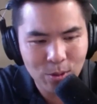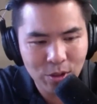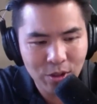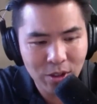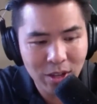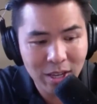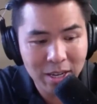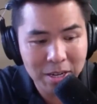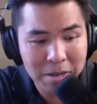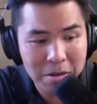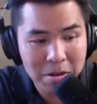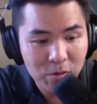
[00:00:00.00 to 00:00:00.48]

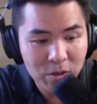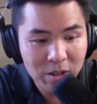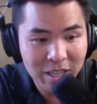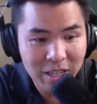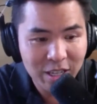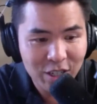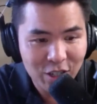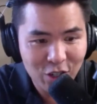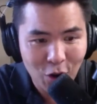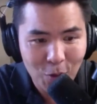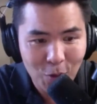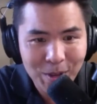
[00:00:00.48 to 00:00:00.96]
thing?
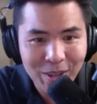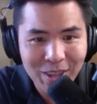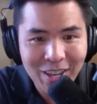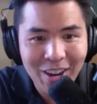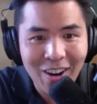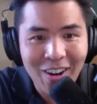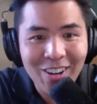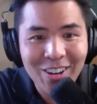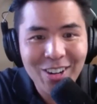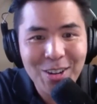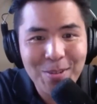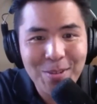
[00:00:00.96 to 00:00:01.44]
Show me the
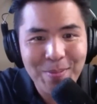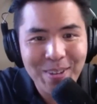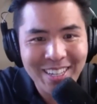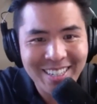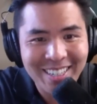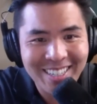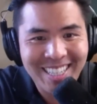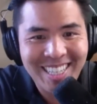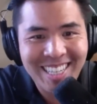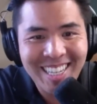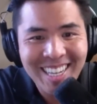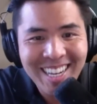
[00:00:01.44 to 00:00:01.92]

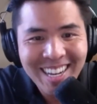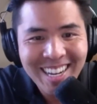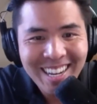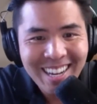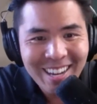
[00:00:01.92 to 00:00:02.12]
arguments.